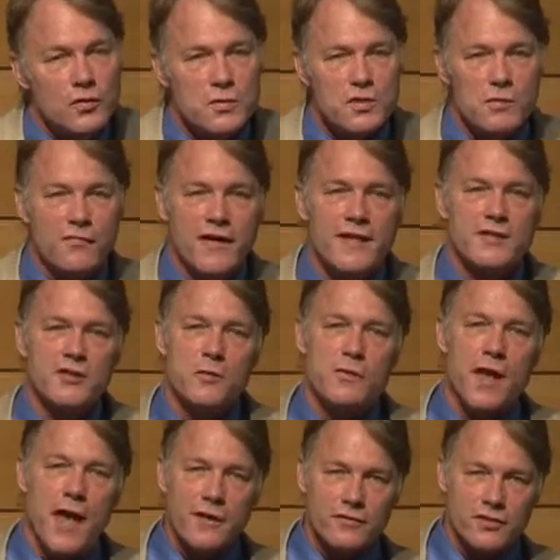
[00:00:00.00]
which provides us with
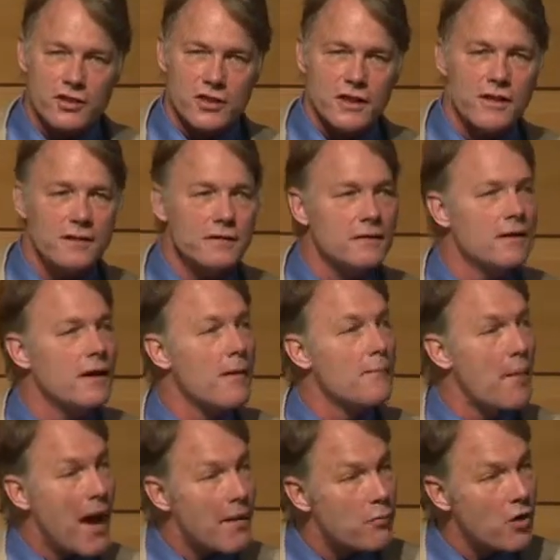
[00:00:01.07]
energy,
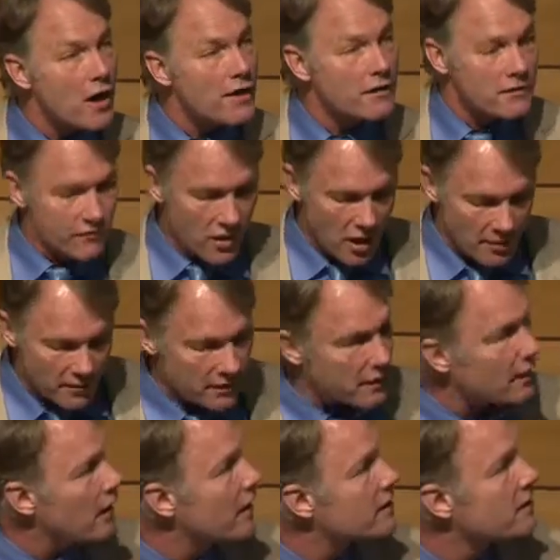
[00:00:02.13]
byproduct of carbon
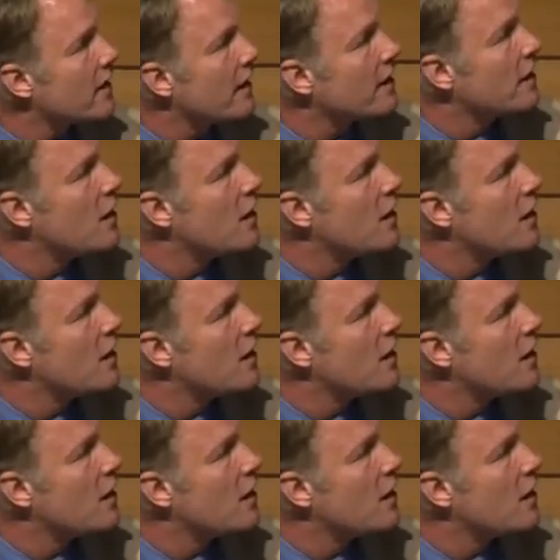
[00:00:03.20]
dioxide,